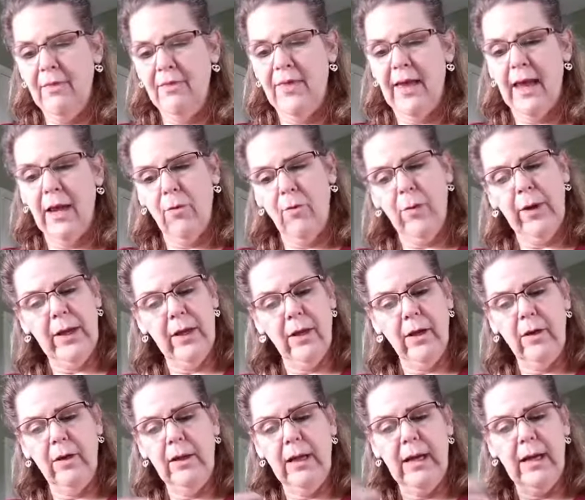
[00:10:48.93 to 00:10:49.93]
they
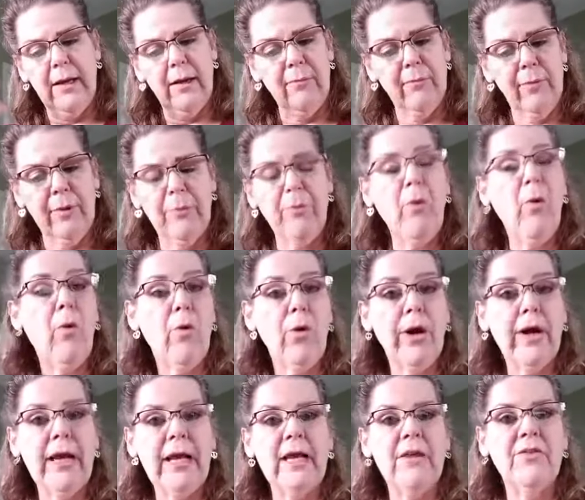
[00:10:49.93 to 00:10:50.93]
will
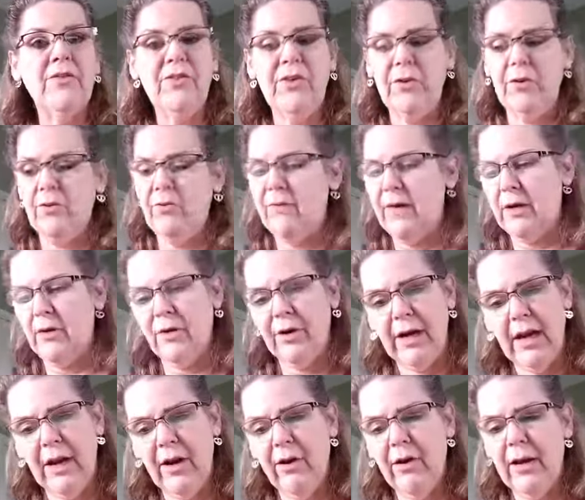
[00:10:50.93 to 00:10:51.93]
report it to
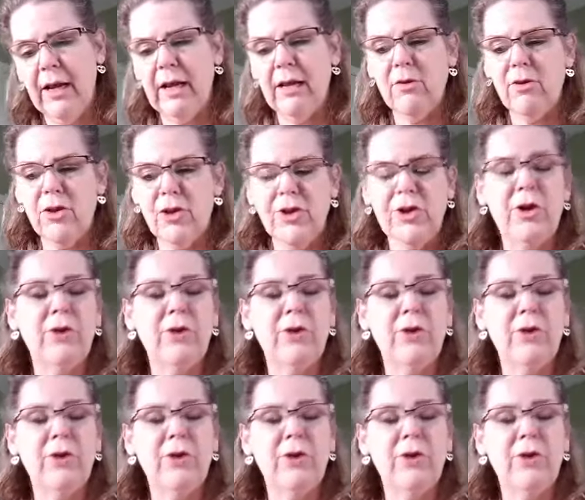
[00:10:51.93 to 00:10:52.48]
veterinarians,